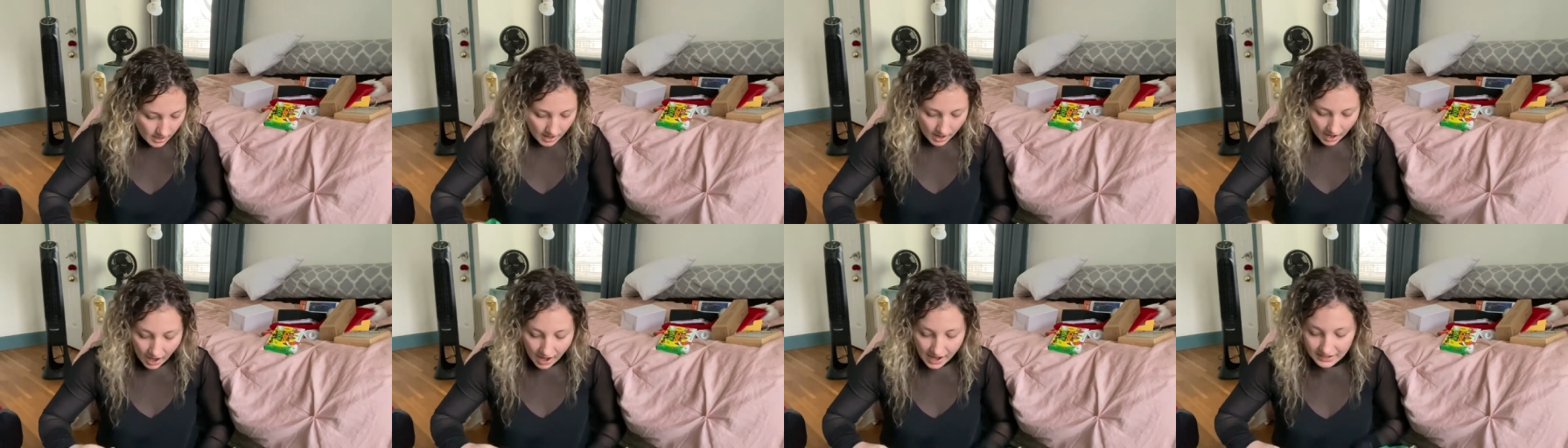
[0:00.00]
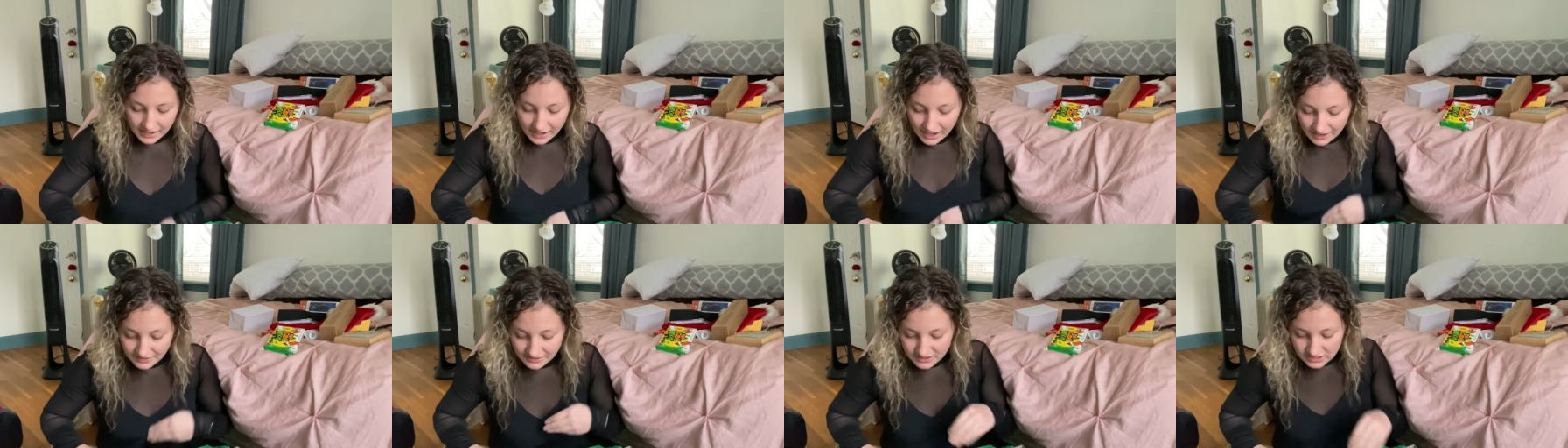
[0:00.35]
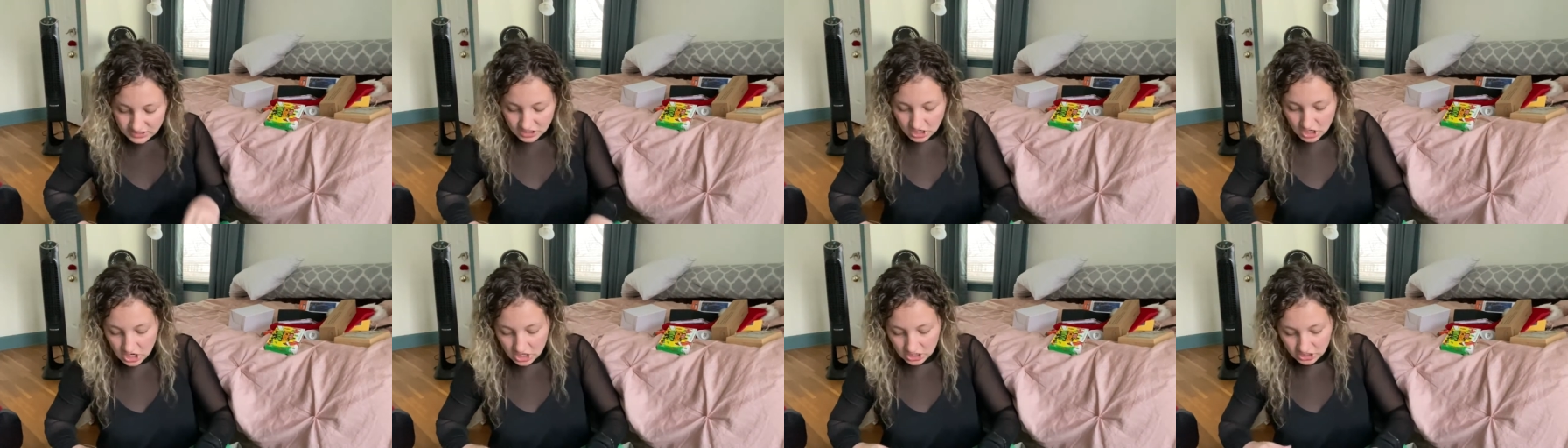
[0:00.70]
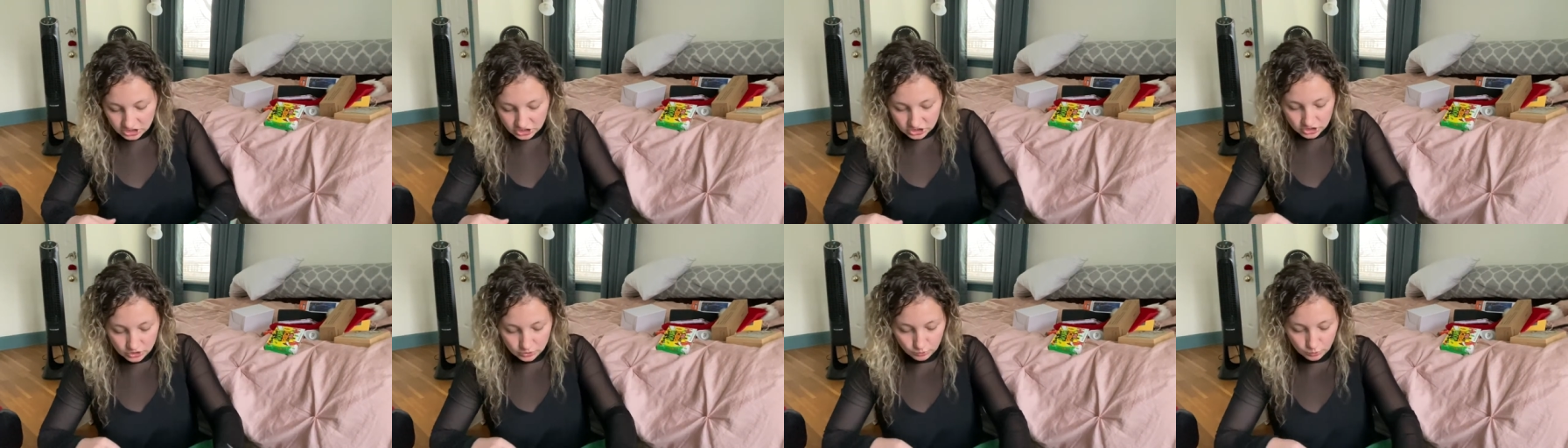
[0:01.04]
I got this
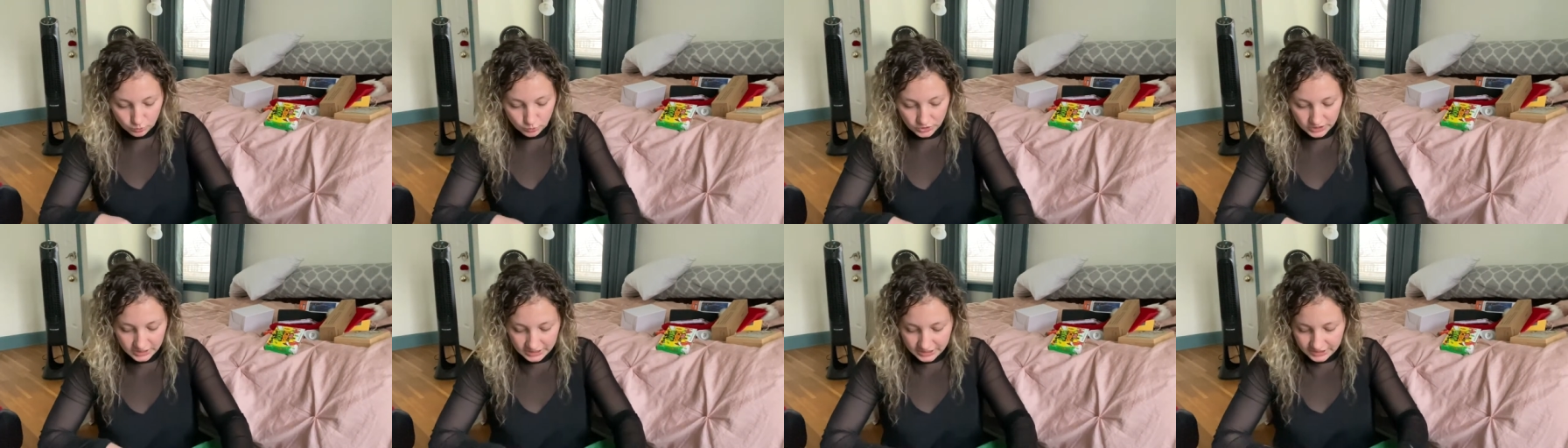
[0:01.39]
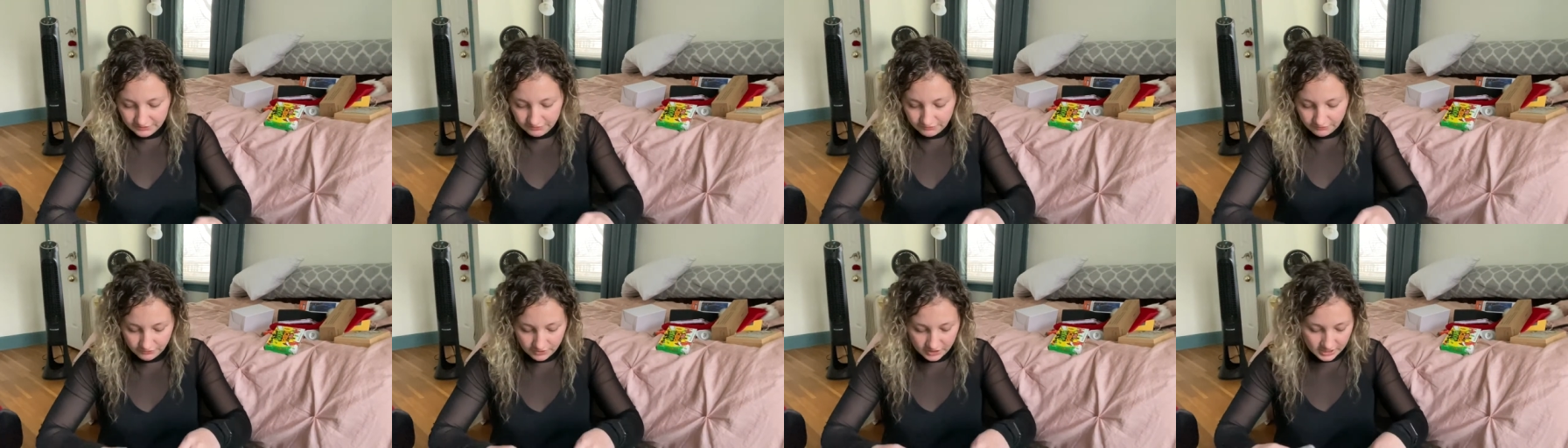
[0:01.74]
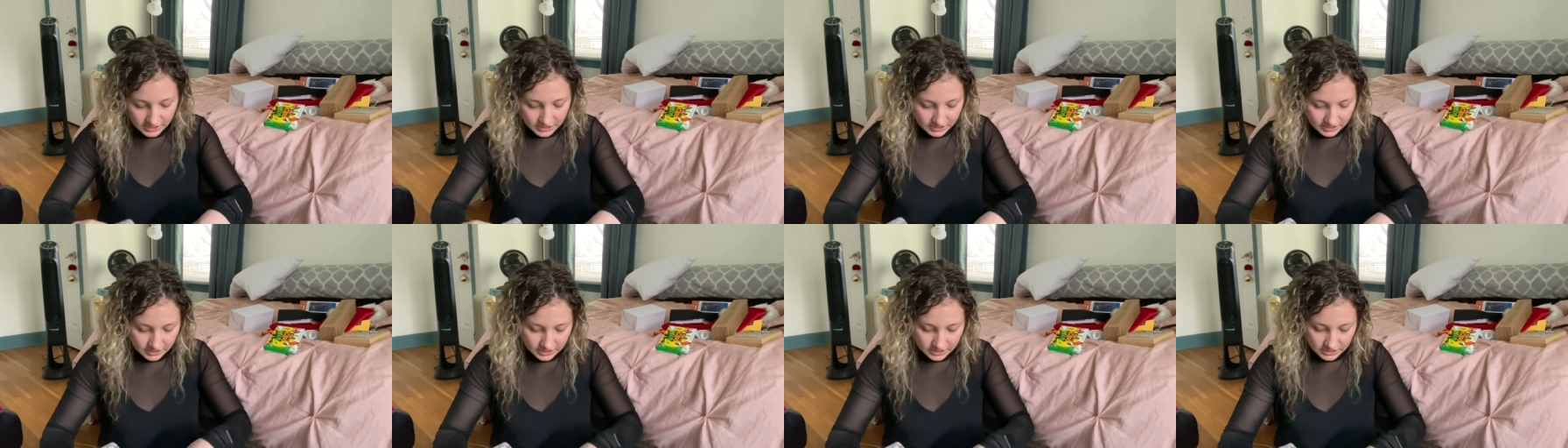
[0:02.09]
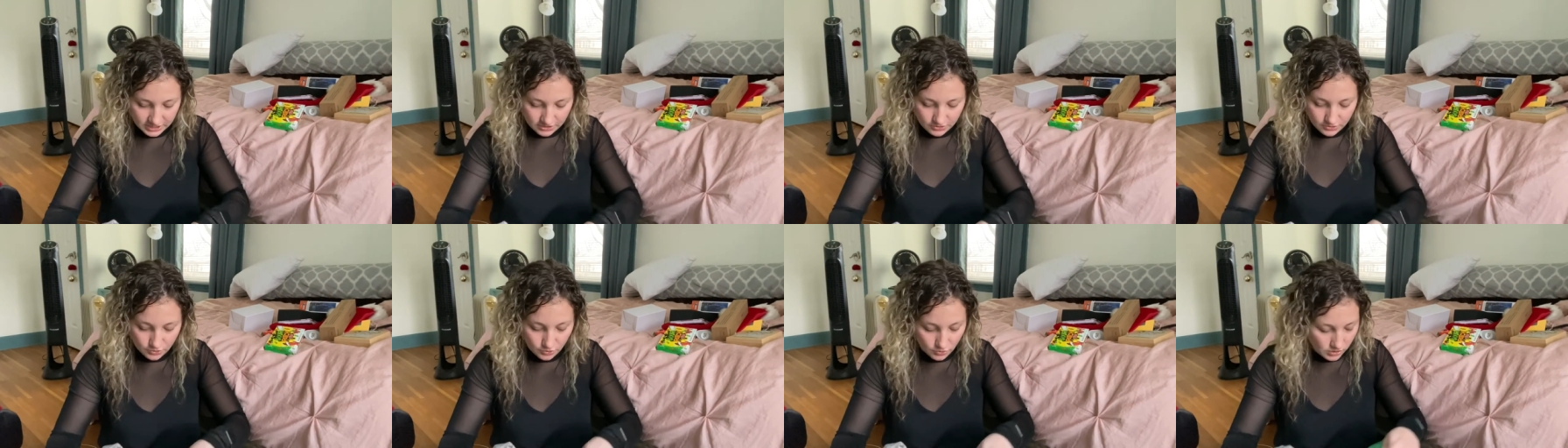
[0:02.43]
really freaking
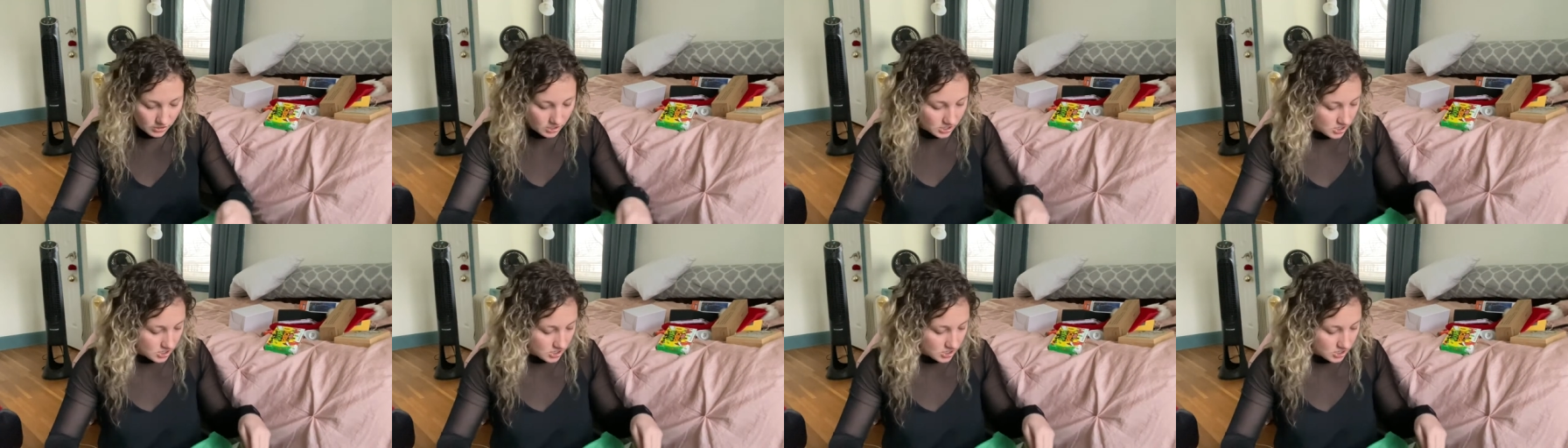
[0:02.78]
cute